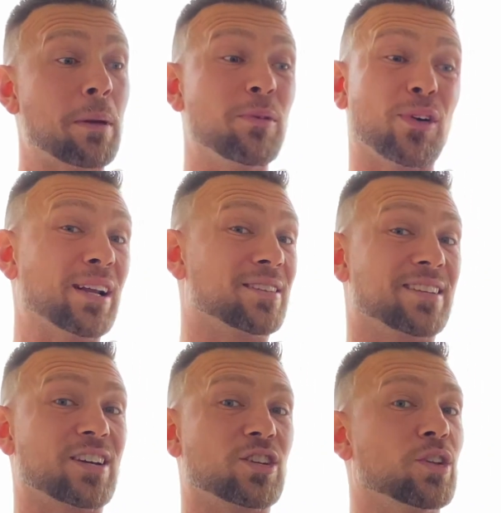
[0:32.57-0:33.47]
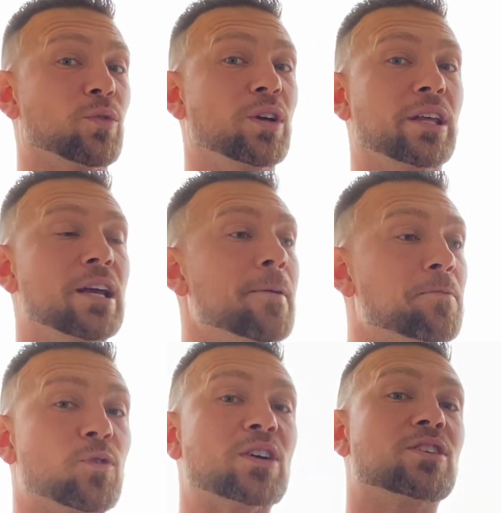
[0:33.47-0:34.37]
Maybe find a section that really
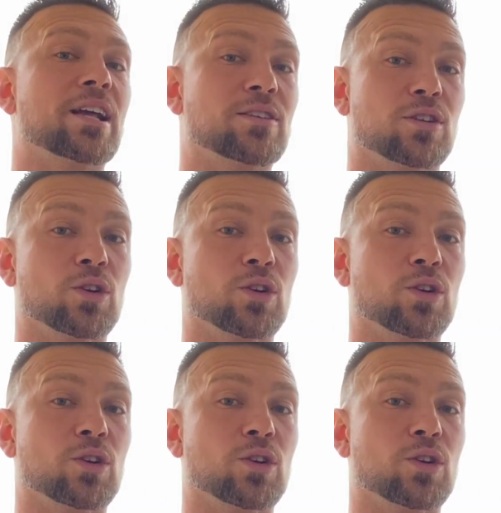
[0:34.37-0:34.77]
resonates